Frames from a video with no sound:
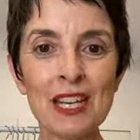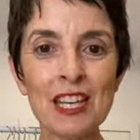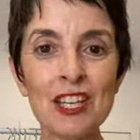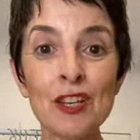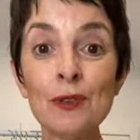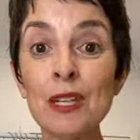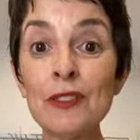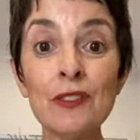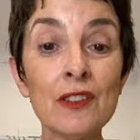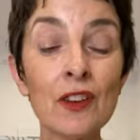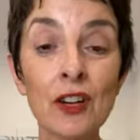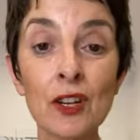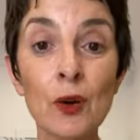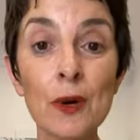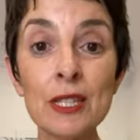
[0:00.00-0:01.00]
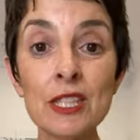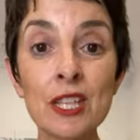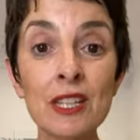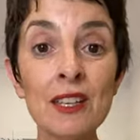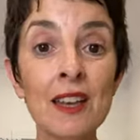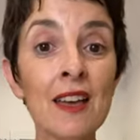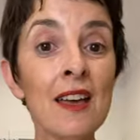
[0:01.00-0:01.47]
And if you've got a
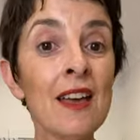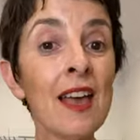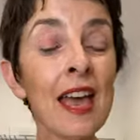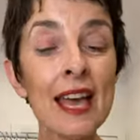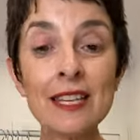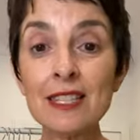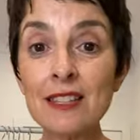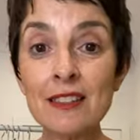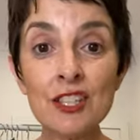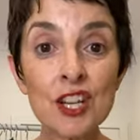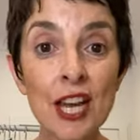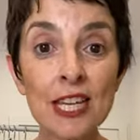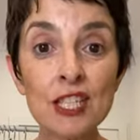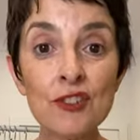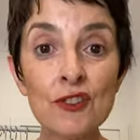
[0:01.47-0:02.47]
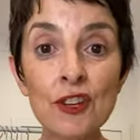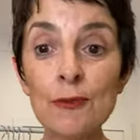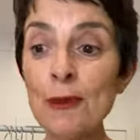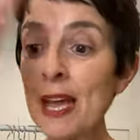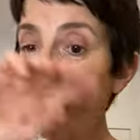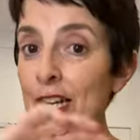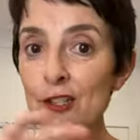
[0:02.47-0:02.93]
question, head to the change room